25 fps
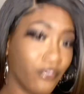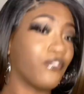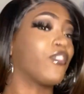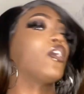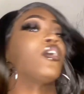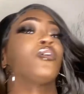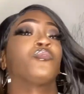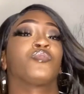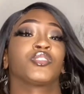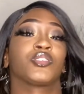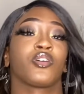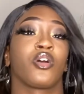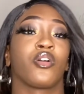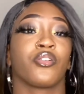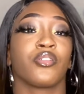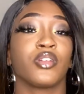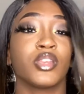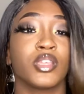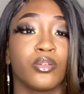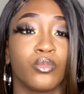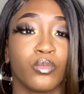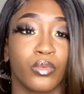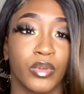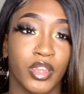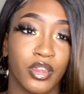I was
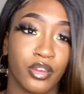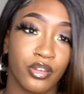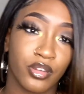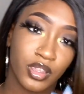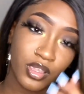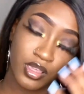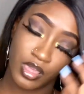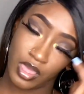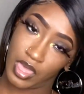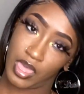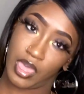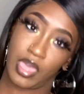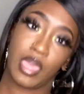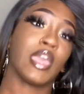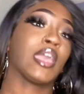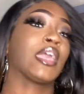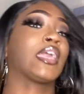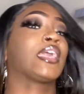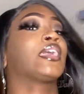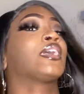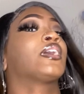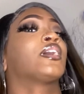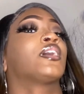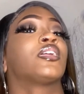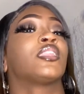already wearing,
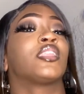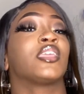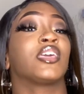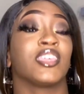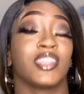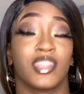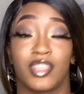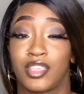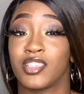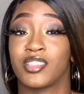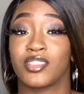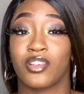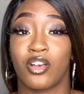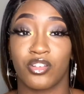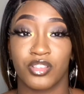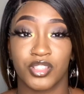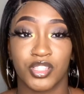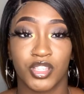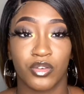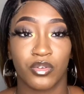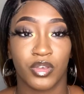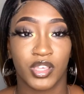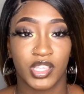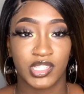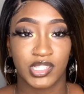and it is
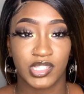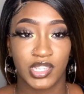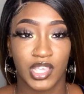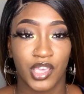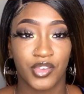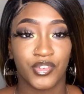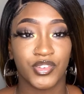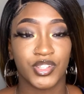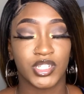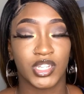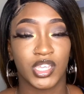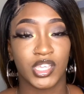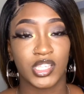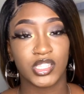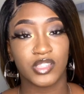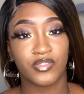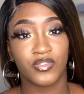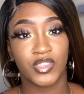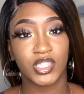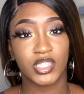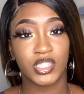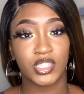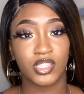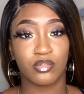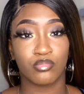also a Savage X
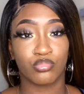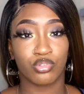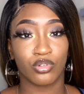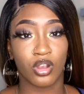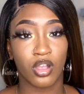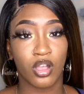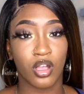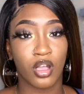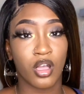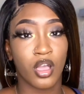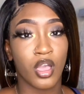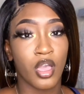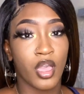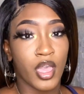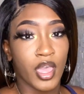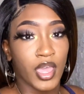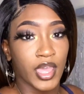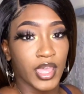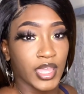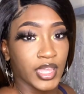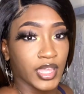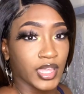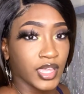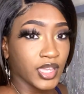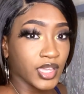Fenty bra,
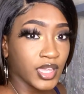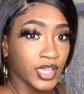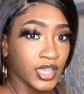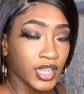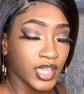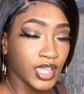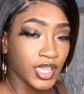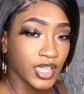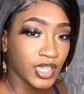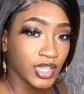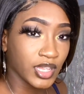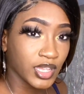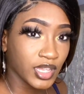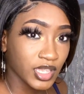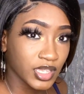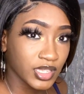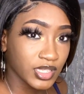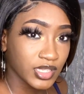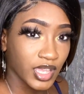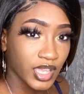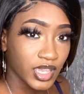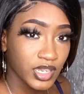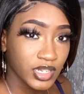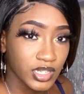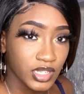and it looks
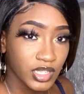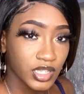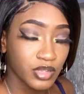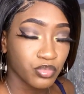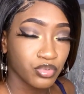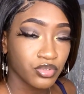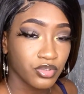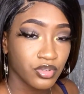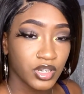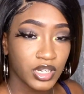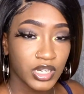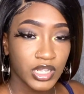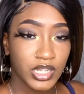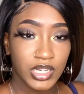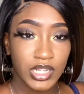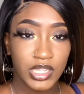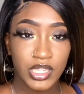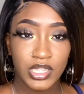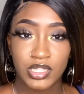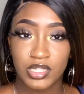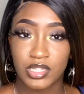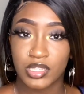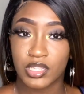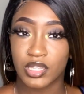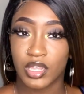actually pretty
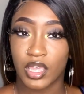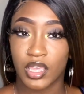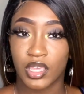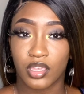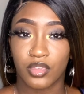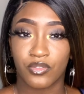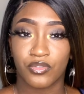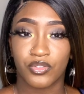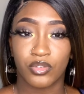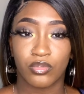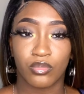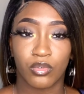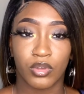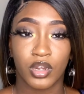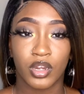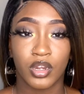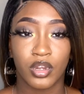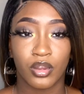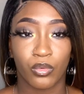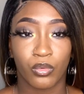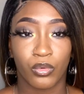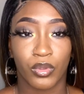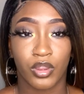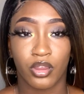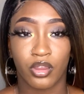decent. Like, if you wanted
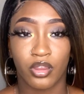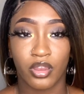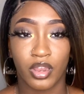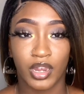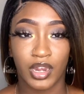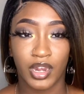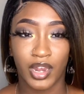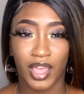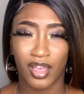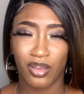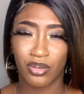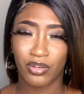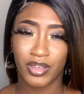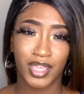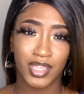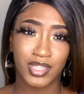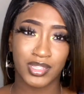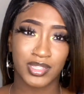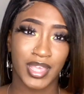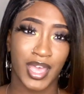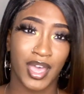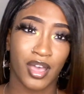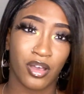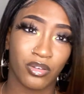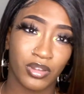to wear it, I
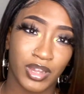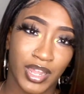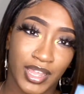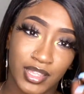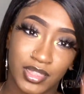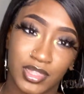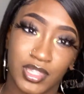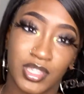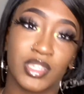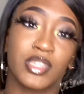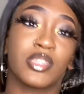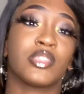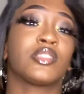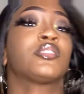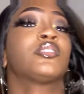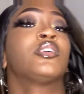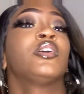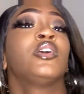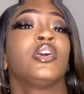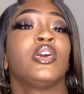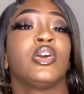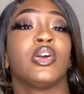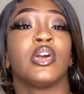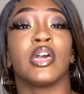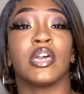guess, out like this,
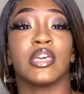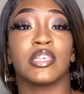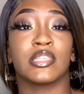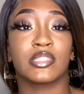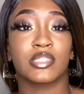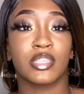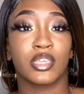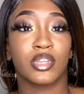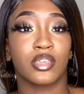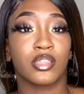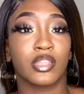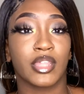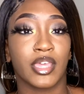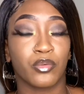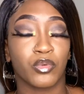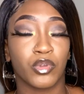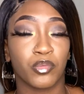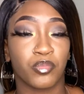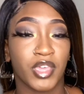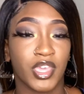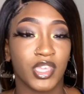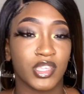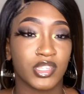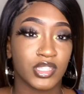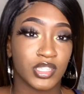instead of like
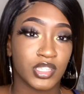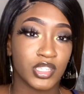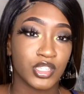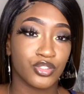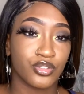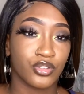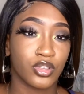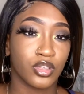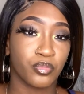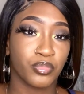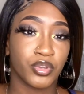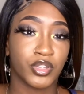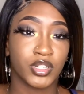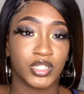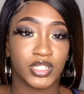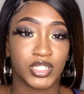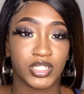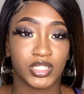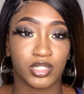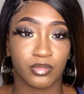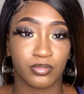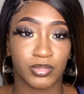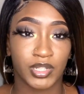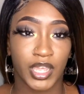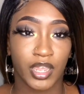with pasties, you could put
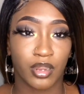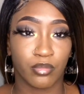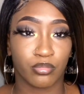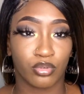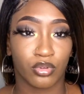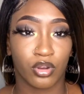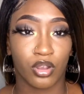just a black bra